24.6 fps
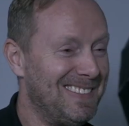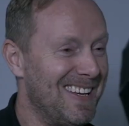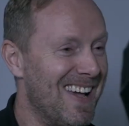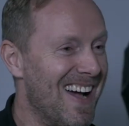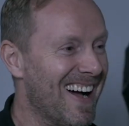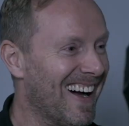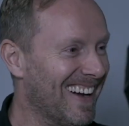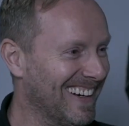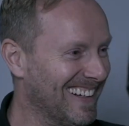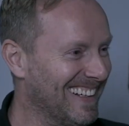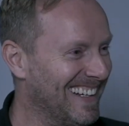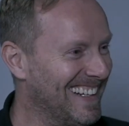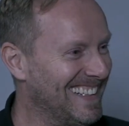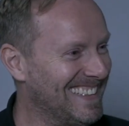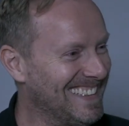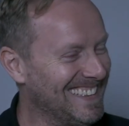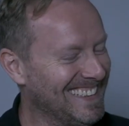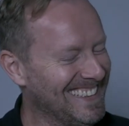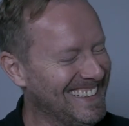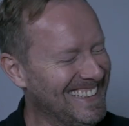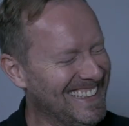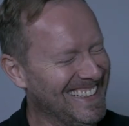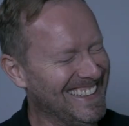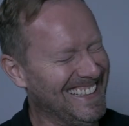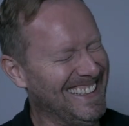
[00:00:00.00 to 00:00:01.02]
yeah
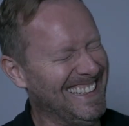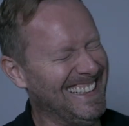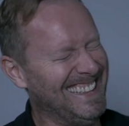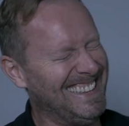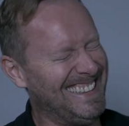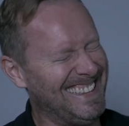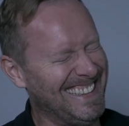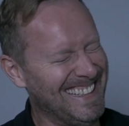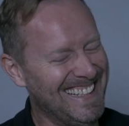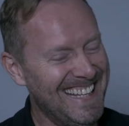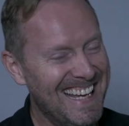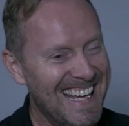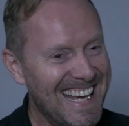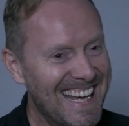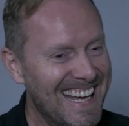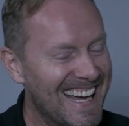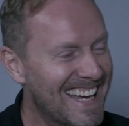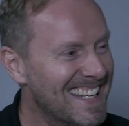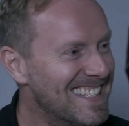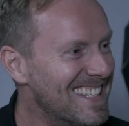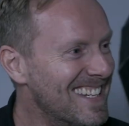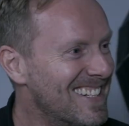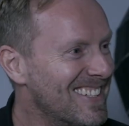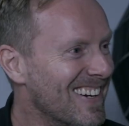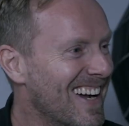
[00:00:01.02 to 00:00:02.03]

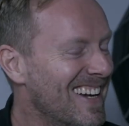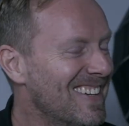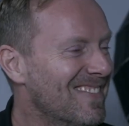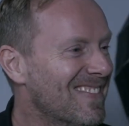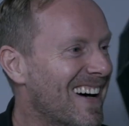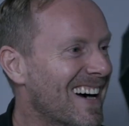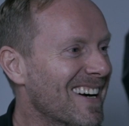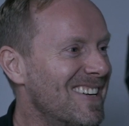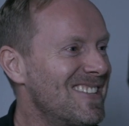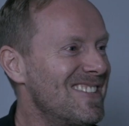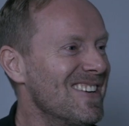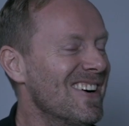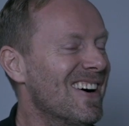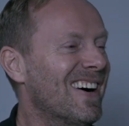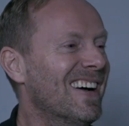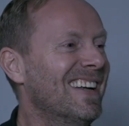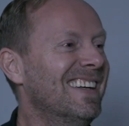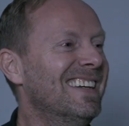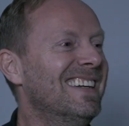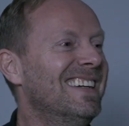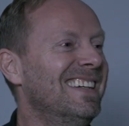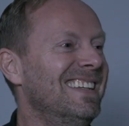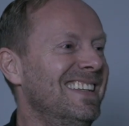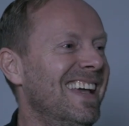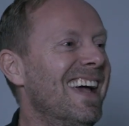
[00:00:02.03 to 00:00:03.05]
it's a trademark a, shot.
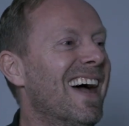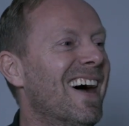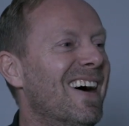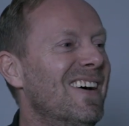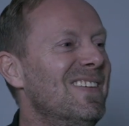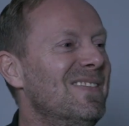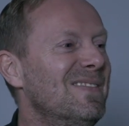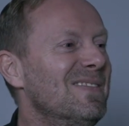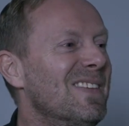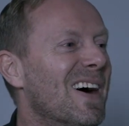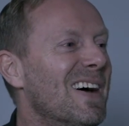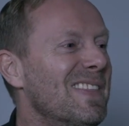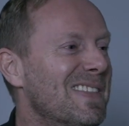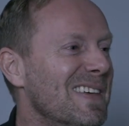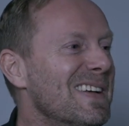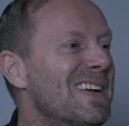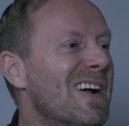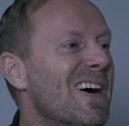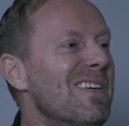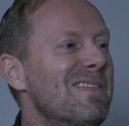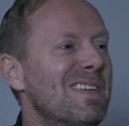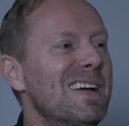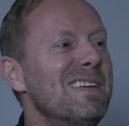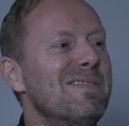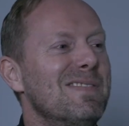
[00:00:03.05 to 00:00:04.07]
Yeah. Yeah. I think
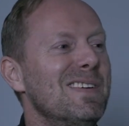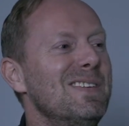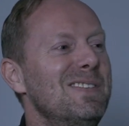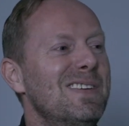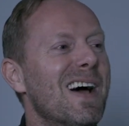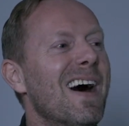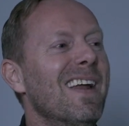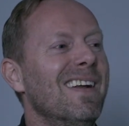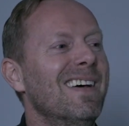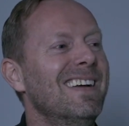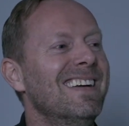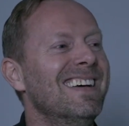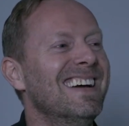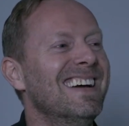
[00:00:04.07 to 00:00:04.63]
I've that, done it.